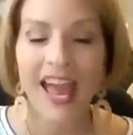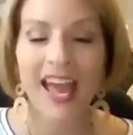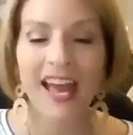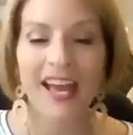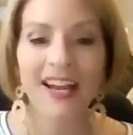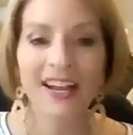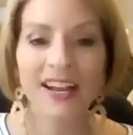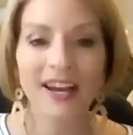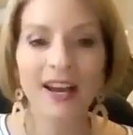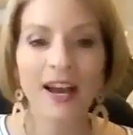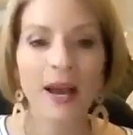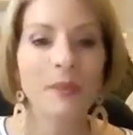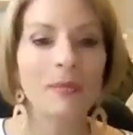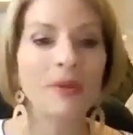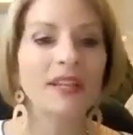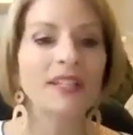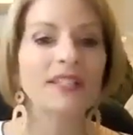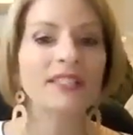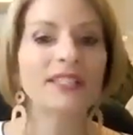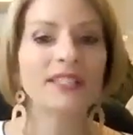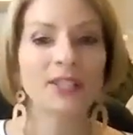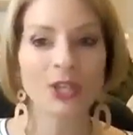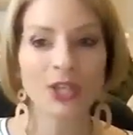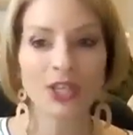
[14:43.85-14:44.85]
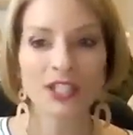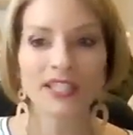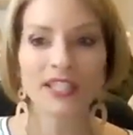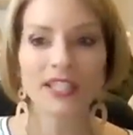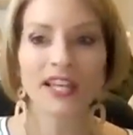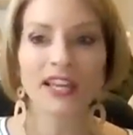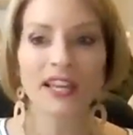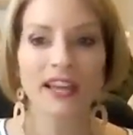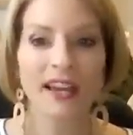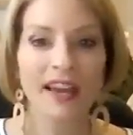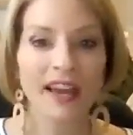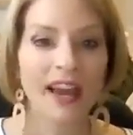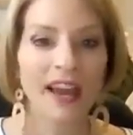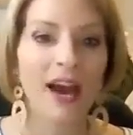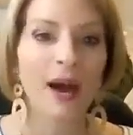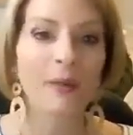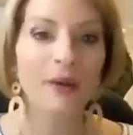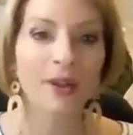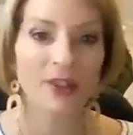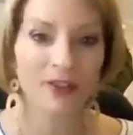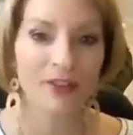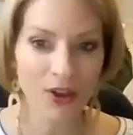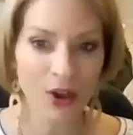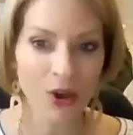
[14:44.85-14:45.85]
And I mean, seriously,
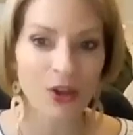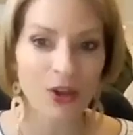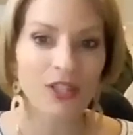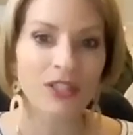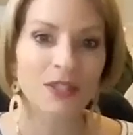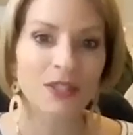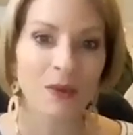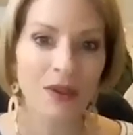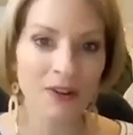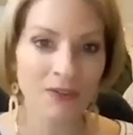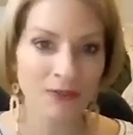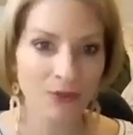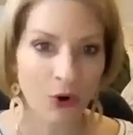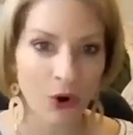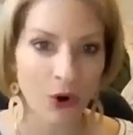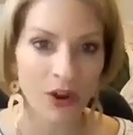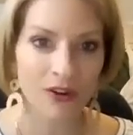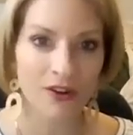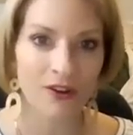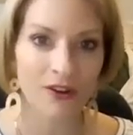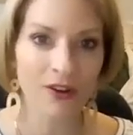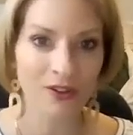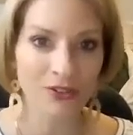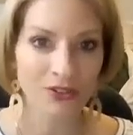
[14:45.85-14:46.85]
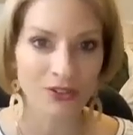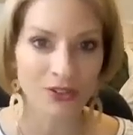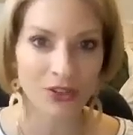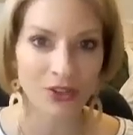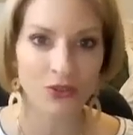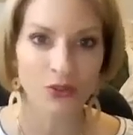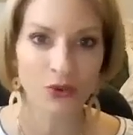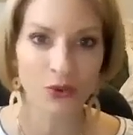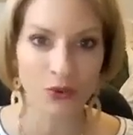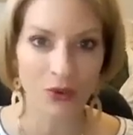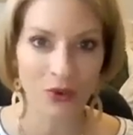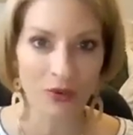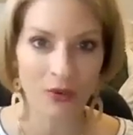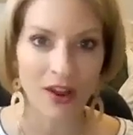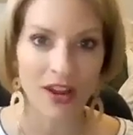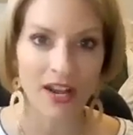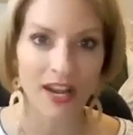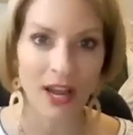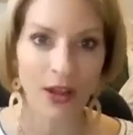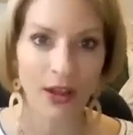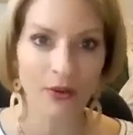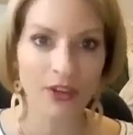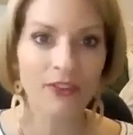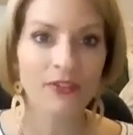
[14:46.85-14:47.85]
how many of y'all could spend $400 on jewelry
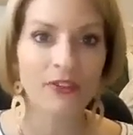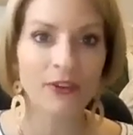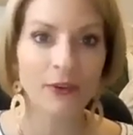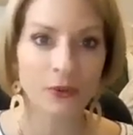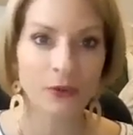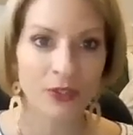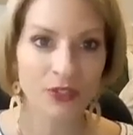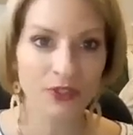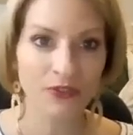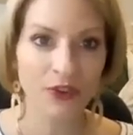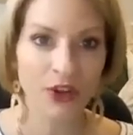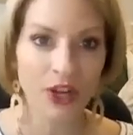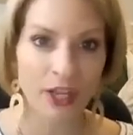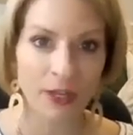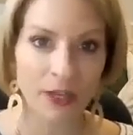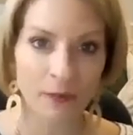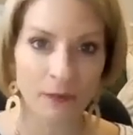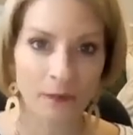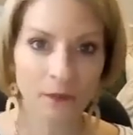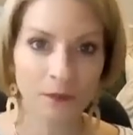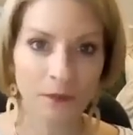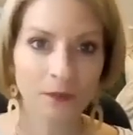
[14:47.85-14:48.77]
right now if it was free?